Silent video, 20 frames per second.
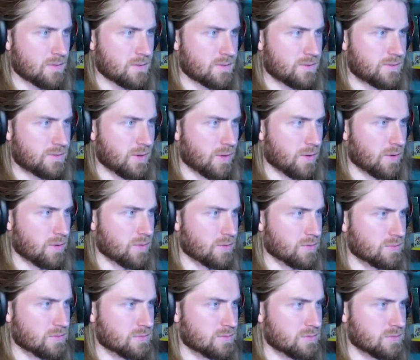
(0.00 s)

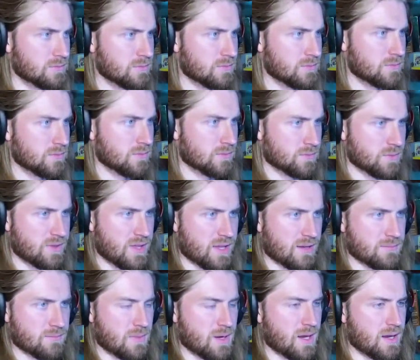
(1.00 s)
So, with
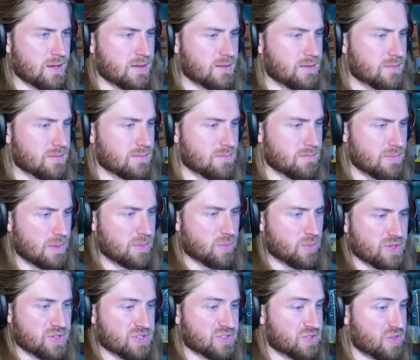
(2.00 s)
that in mind, maybe
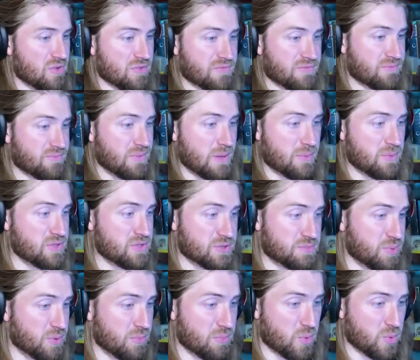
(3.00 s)
we just
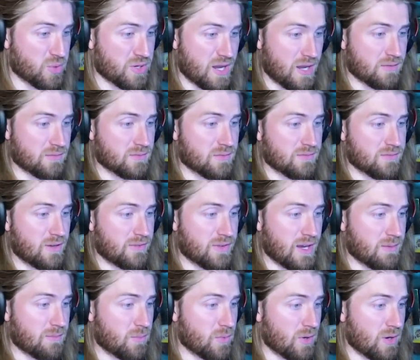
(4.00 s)
put more down. If I've
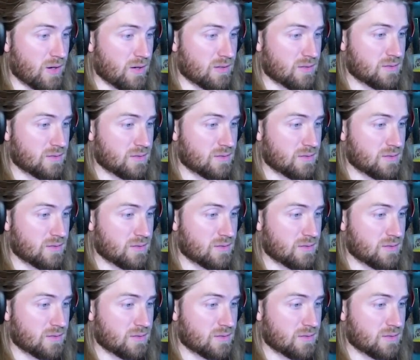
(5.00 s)
got more.